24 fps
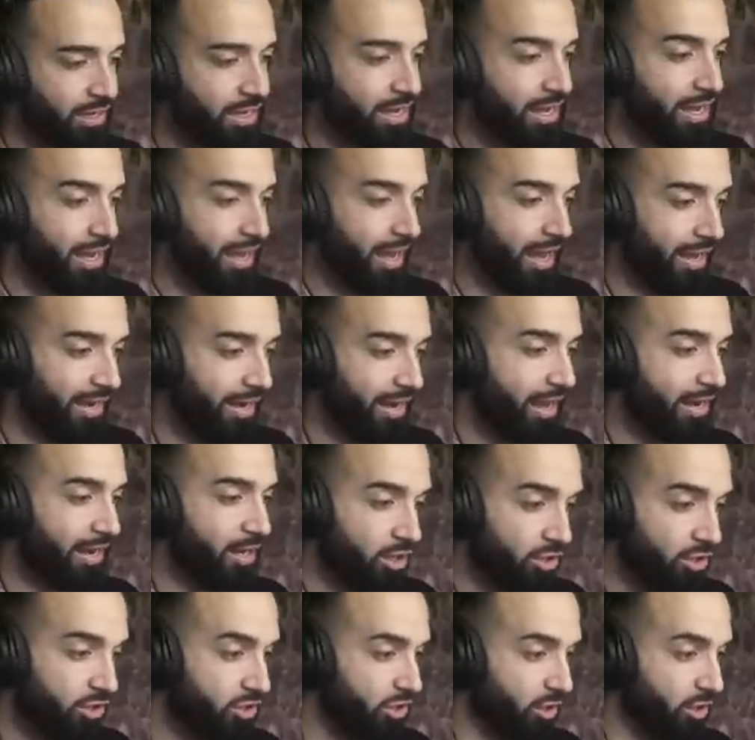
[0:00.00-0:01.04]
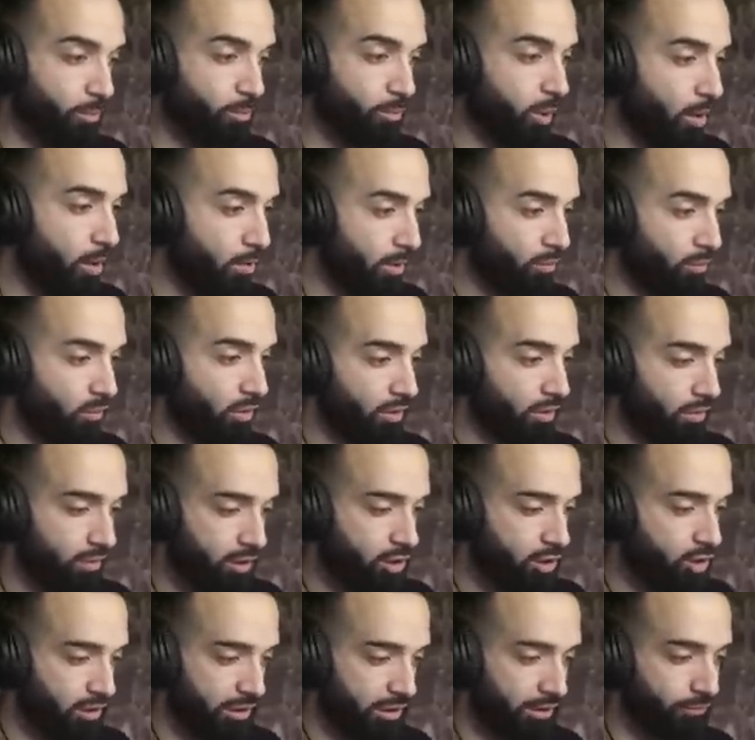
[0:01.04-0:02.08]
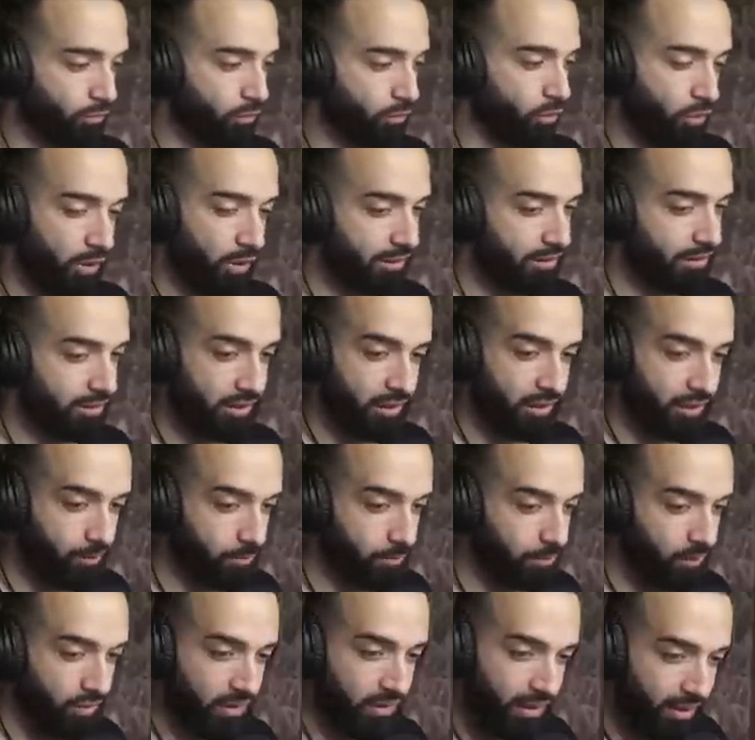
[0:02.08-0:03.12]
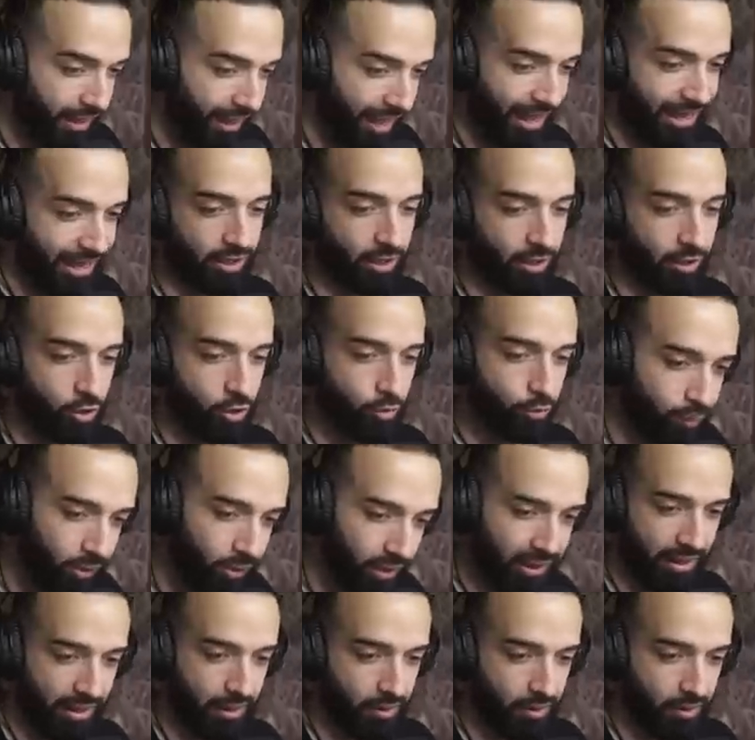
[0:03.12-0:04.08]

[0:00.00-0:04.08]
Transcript: And now you're still probably wondering, Trif, what the heck are you playing?